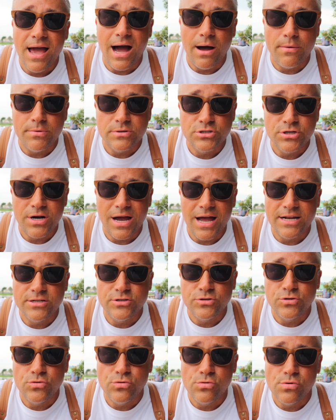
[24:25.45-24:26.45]
I will try
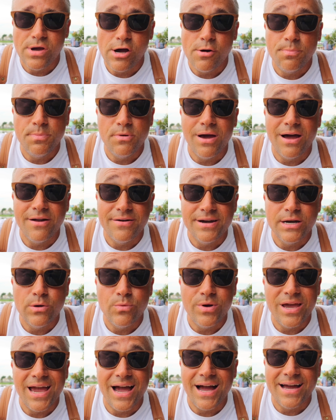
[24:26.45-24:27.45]
to help you out in any
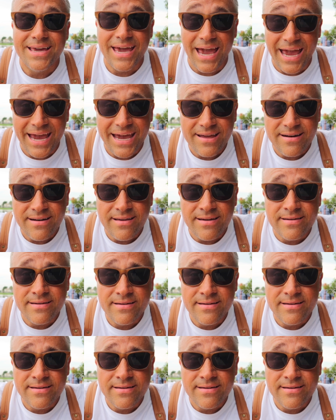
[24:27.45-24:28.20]
way I can.